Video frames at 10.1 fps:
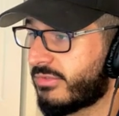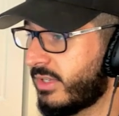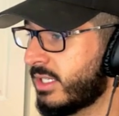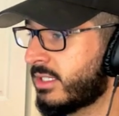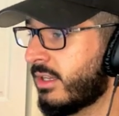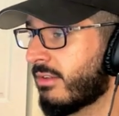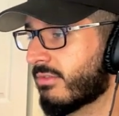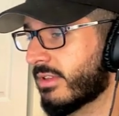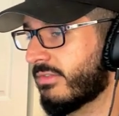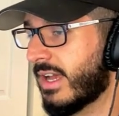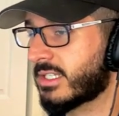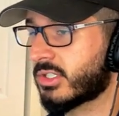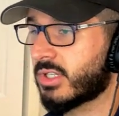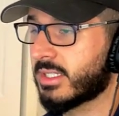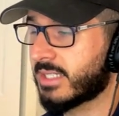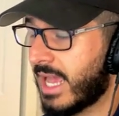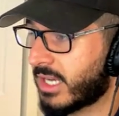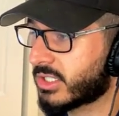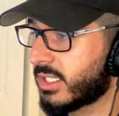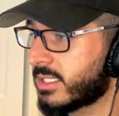fees for the faster
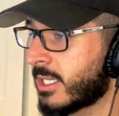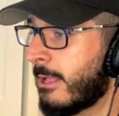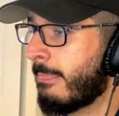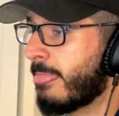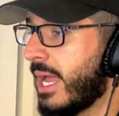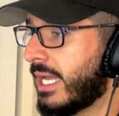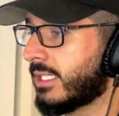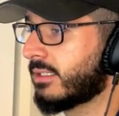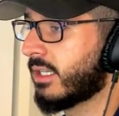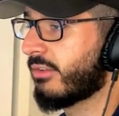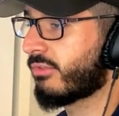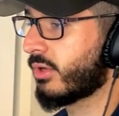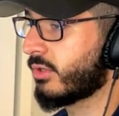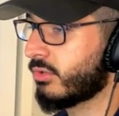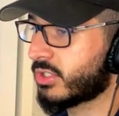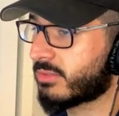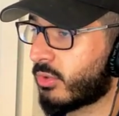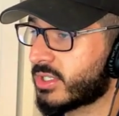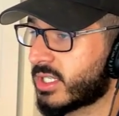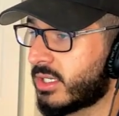transactions and uh, for you know just
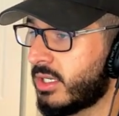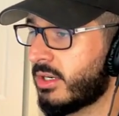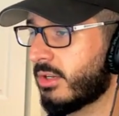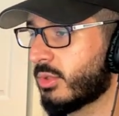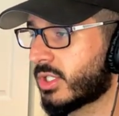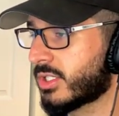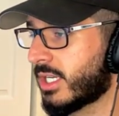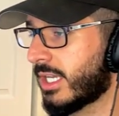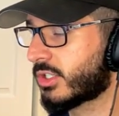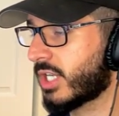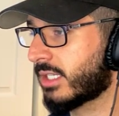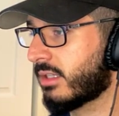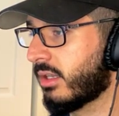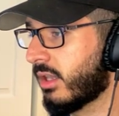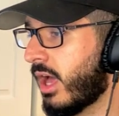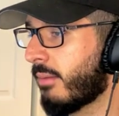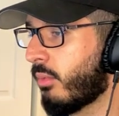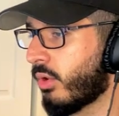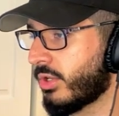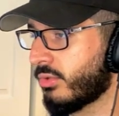more security which is going to attract a lot
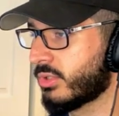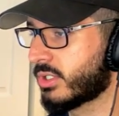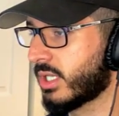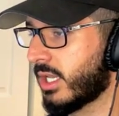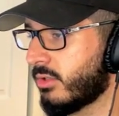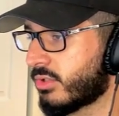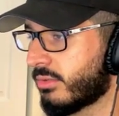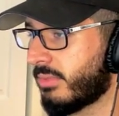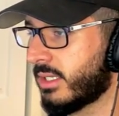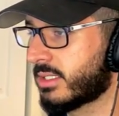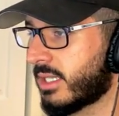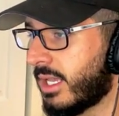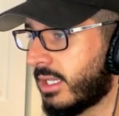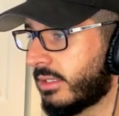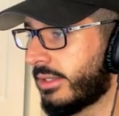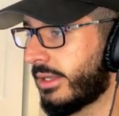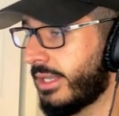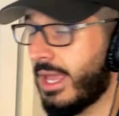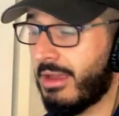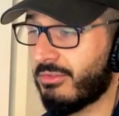more use uh, user base and uh,
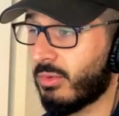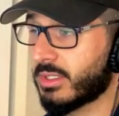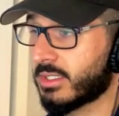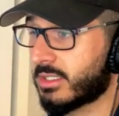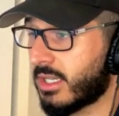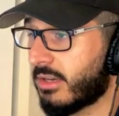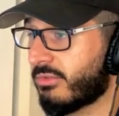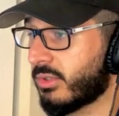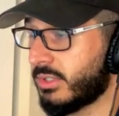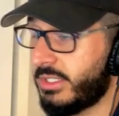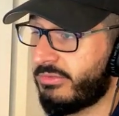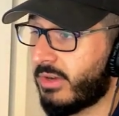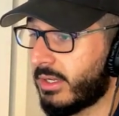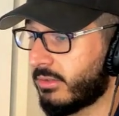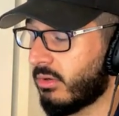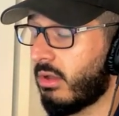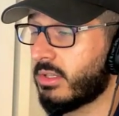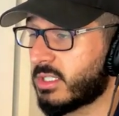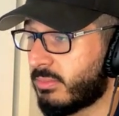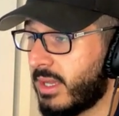yeah everyone's excited for defi you know all
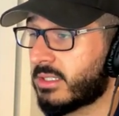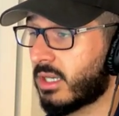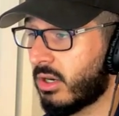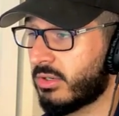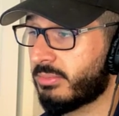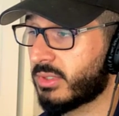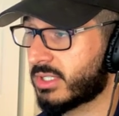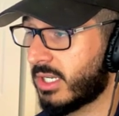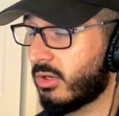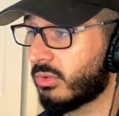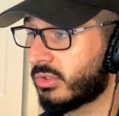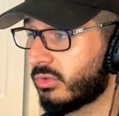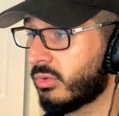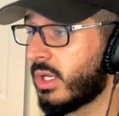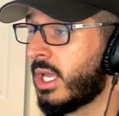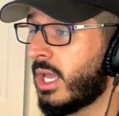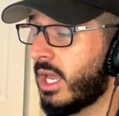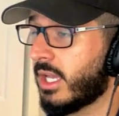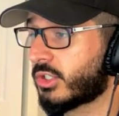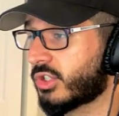these banks are 100% going to
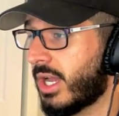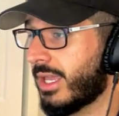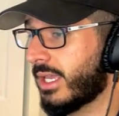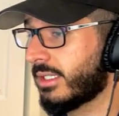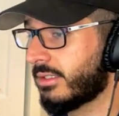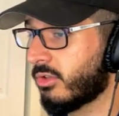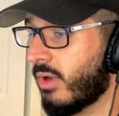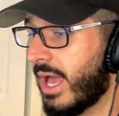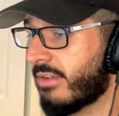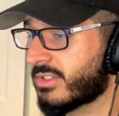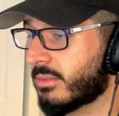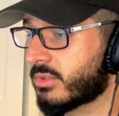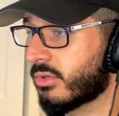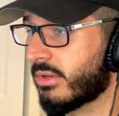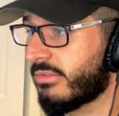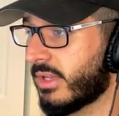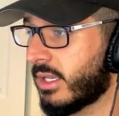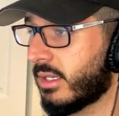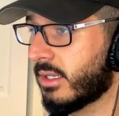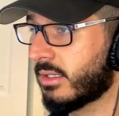uh, try and you know have some sort of
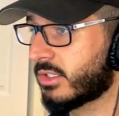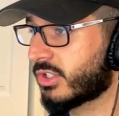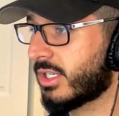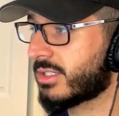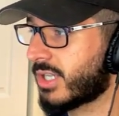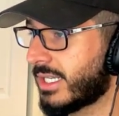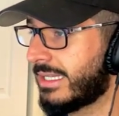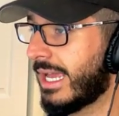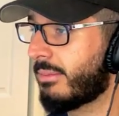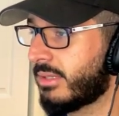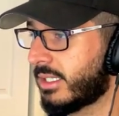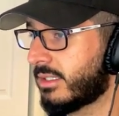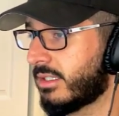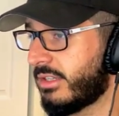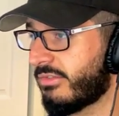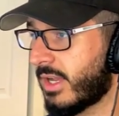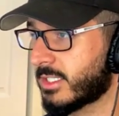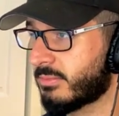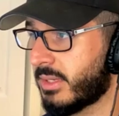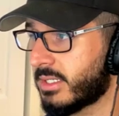a uh, they're just going to start dabbling in the defi
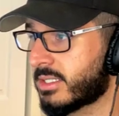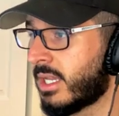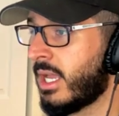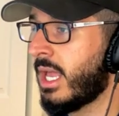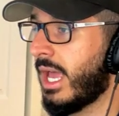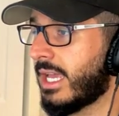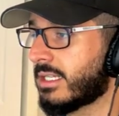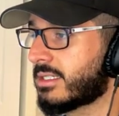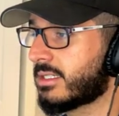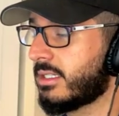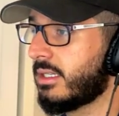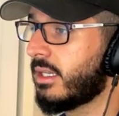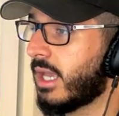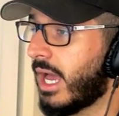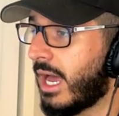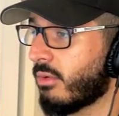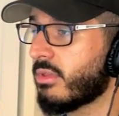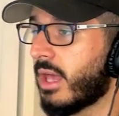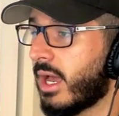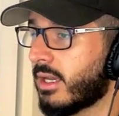space and see how
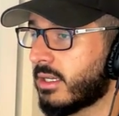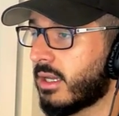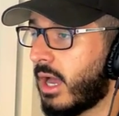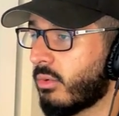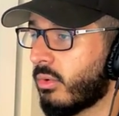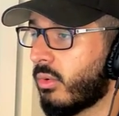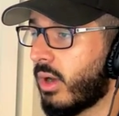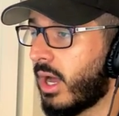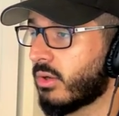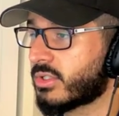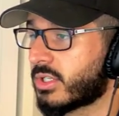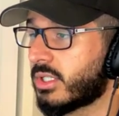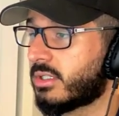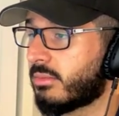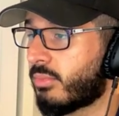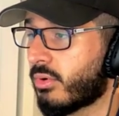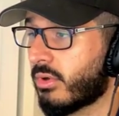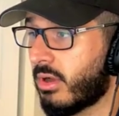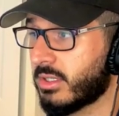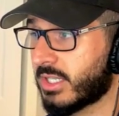that uh, how how certain
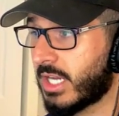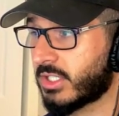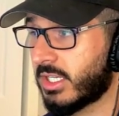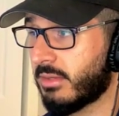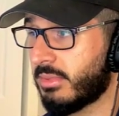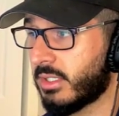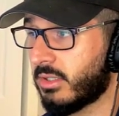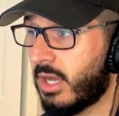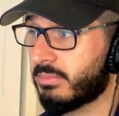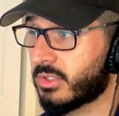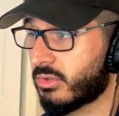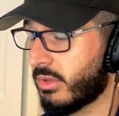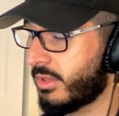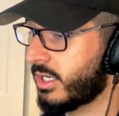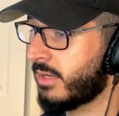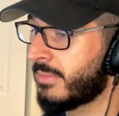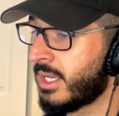protocols are actually going to be adopted so ethereum